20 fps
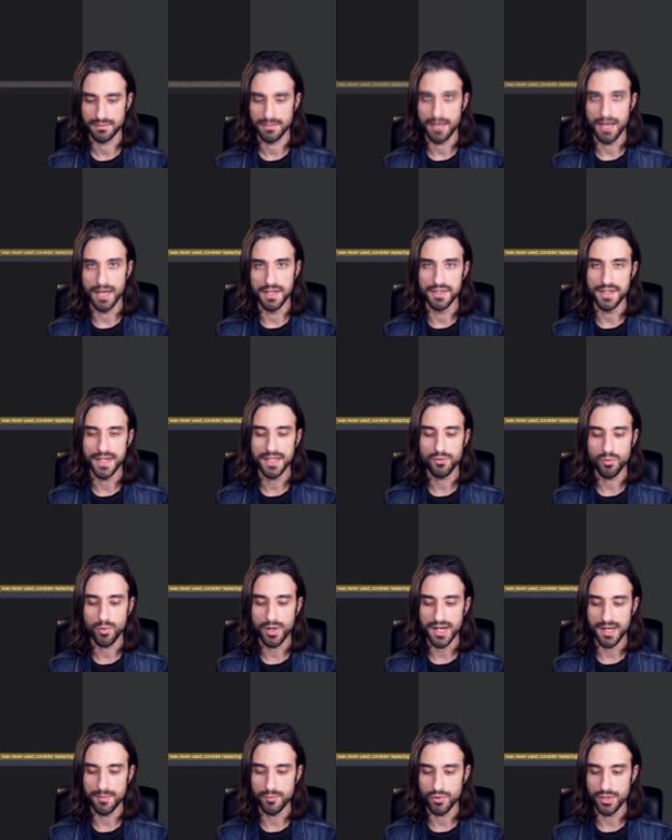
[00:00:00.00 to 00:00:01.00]
And then,
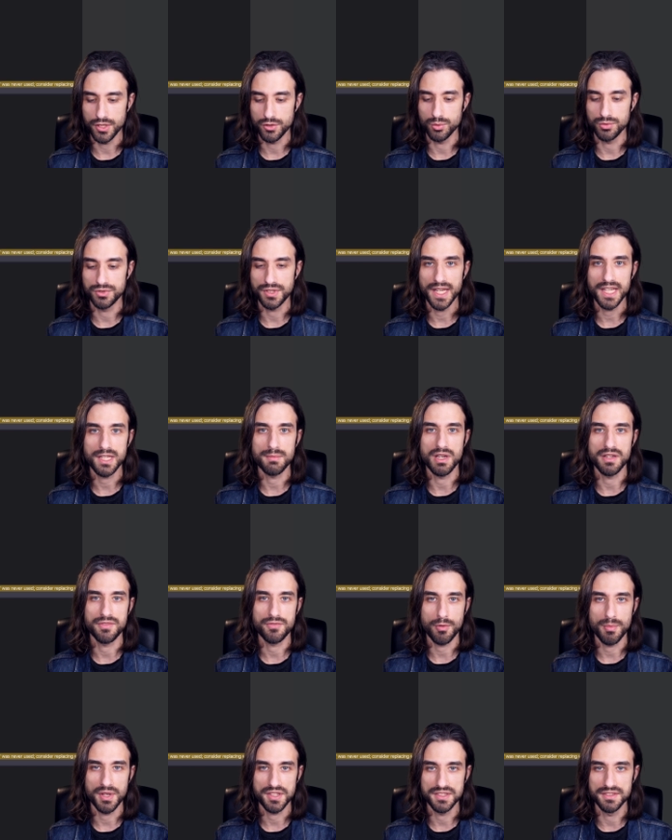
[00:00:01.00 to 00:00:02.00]
well, I'm going to take my
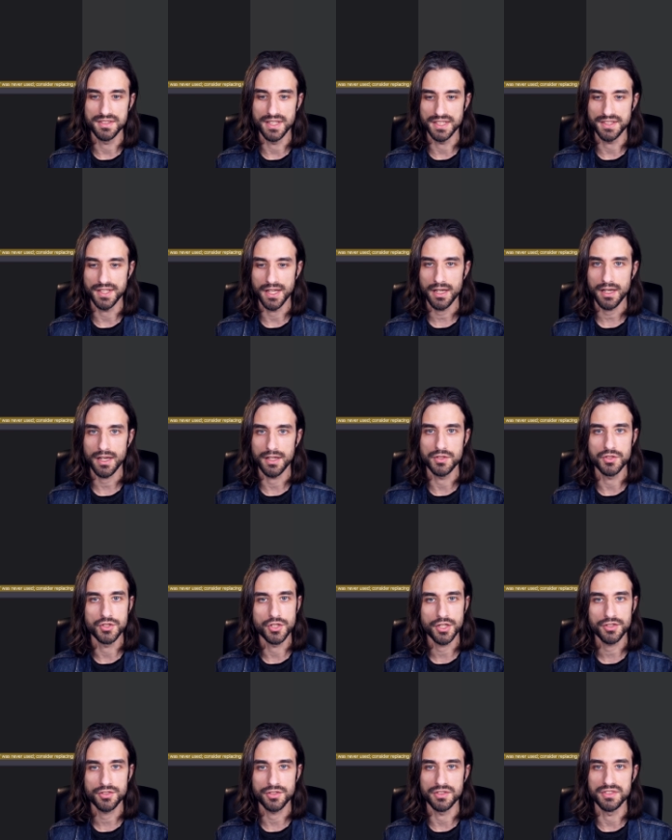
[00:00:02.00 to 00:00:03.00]
formatted data and
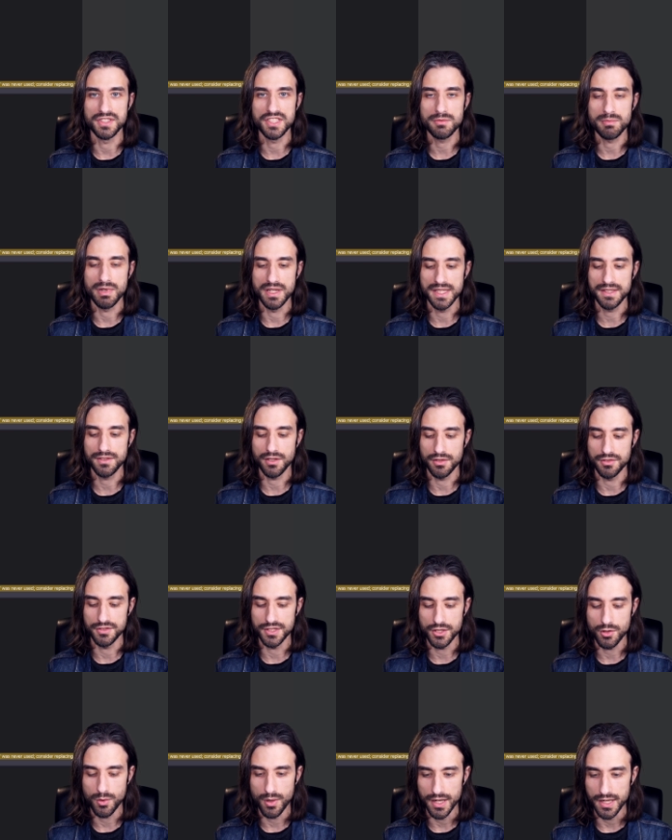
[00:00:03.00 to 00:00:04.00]
just display it on
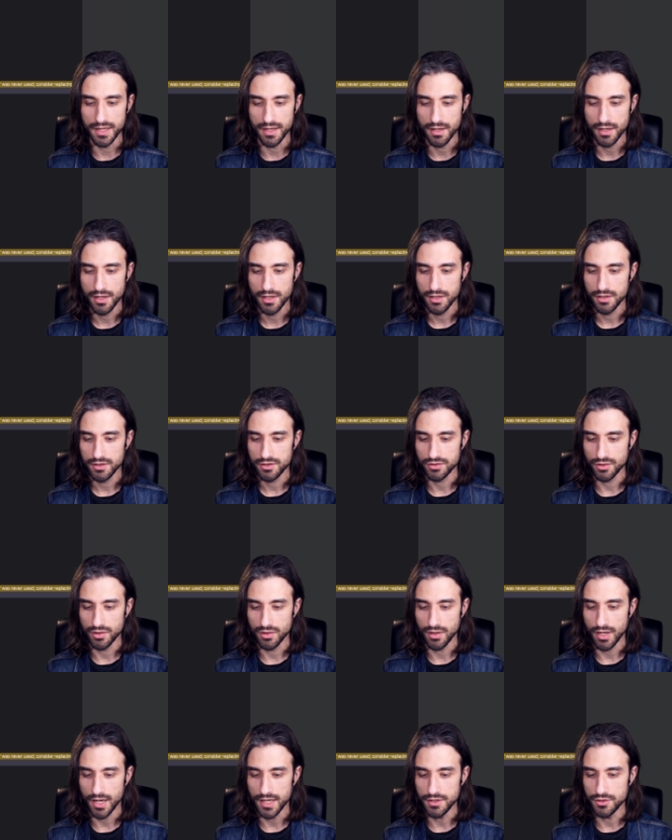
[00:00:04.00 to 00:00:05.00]
the UI.
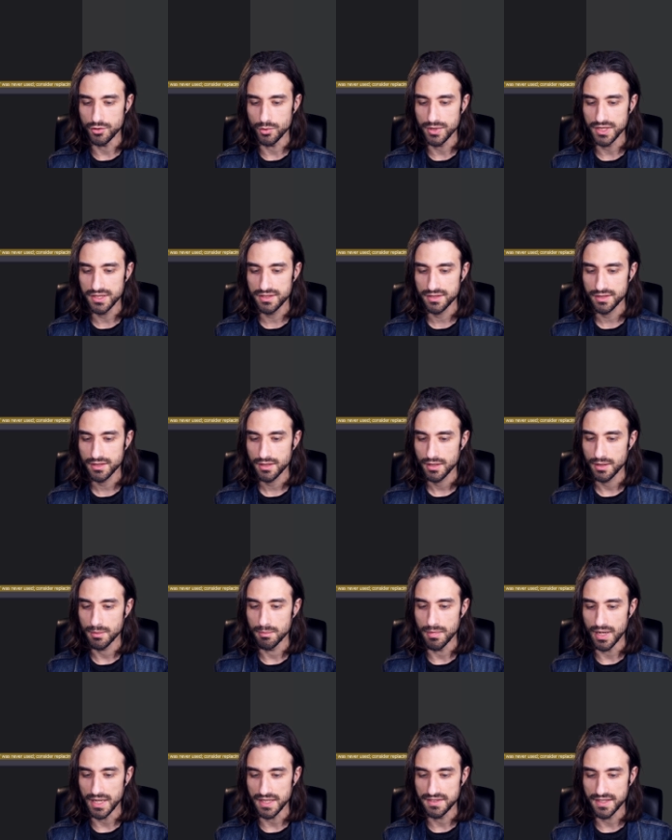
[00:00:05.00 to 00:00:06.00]
So I do it
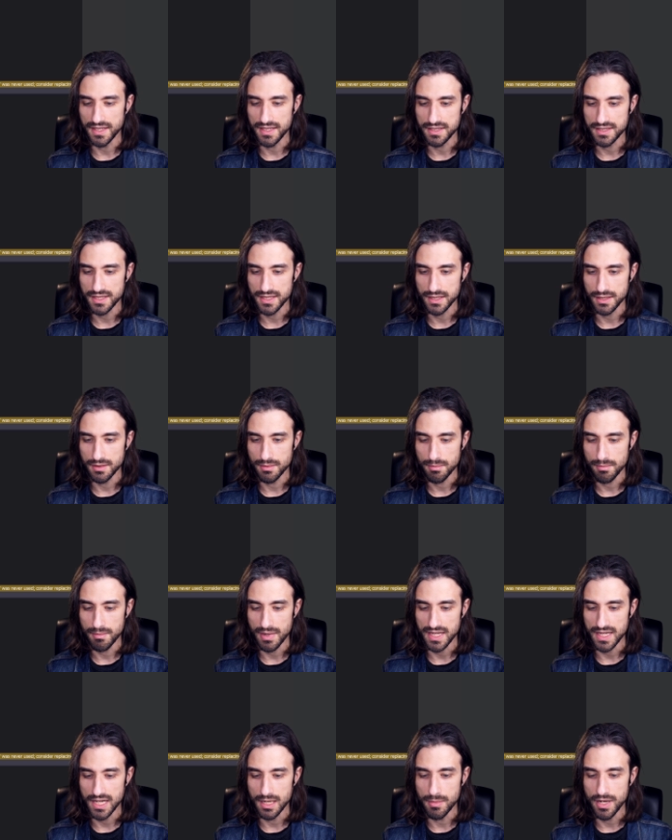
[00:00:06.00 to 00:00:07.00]
by taking
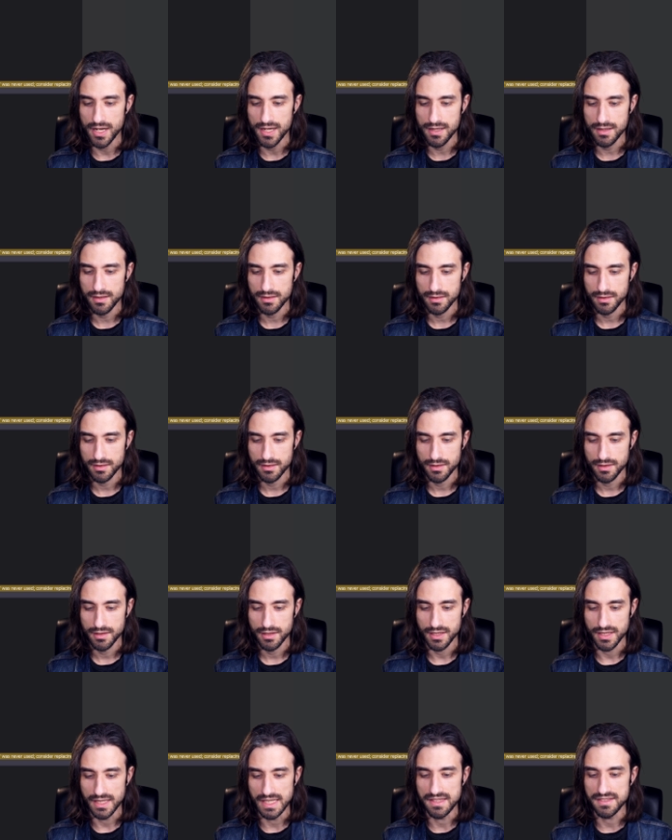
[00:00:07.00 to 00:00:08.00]
my label,
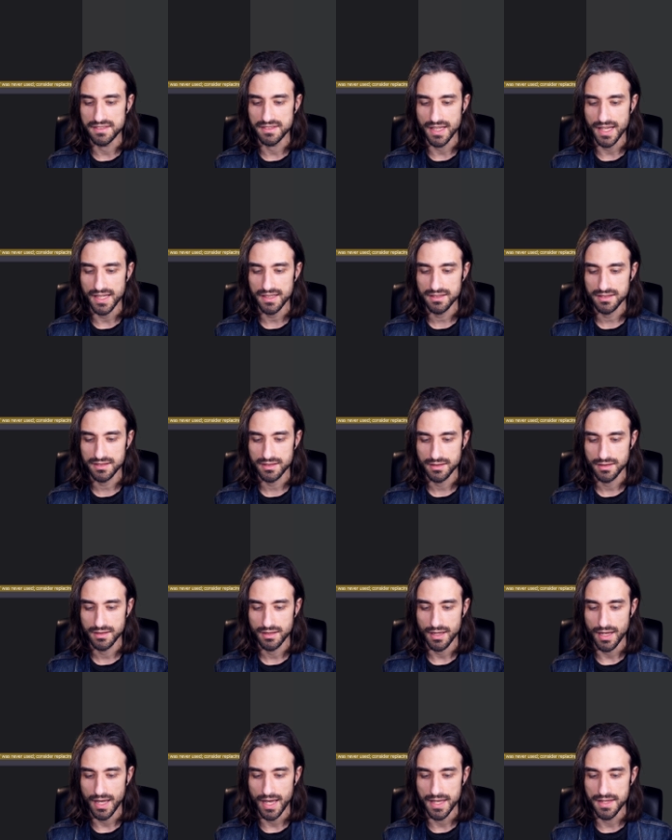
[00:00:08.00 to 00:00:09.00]
its text,
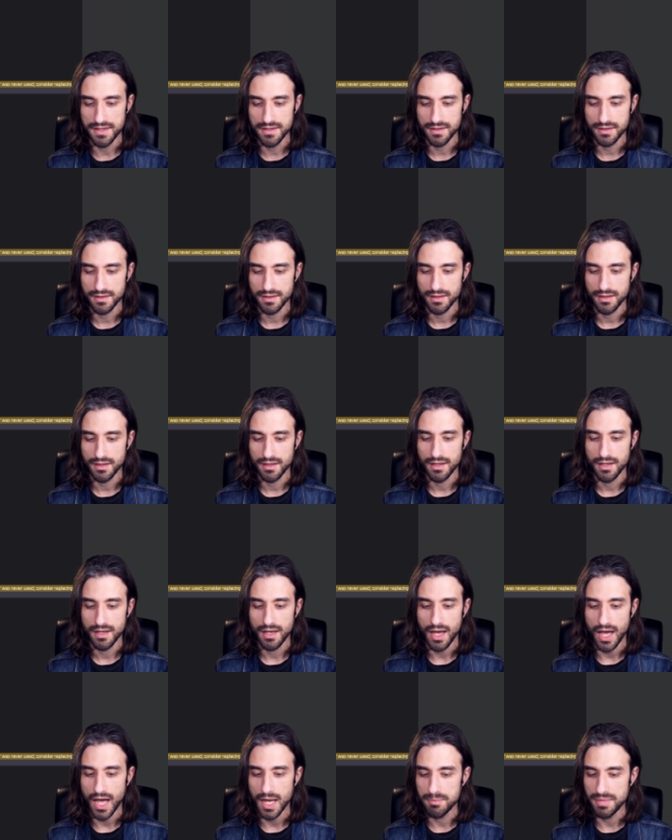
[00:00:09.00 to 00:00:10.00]
and
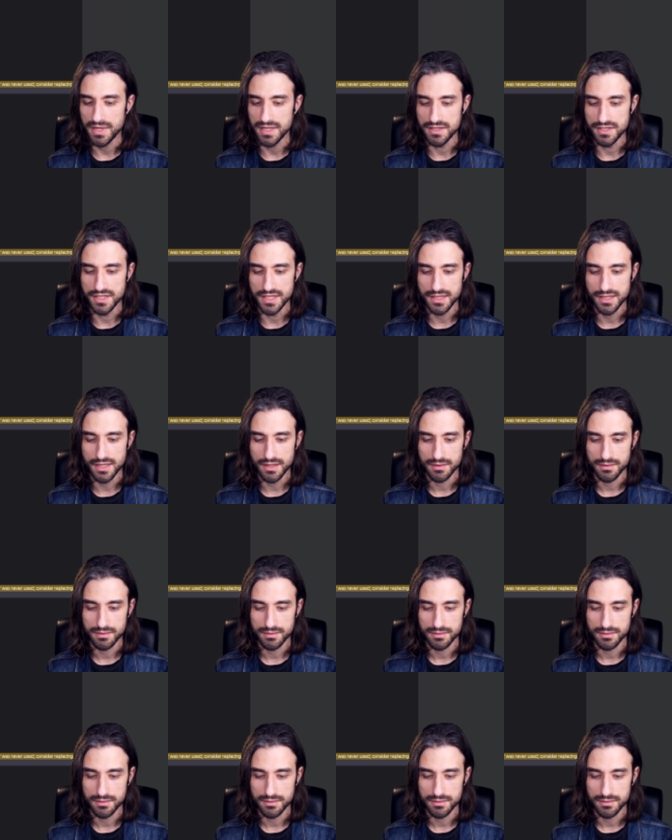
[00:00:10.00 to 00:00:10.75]
appending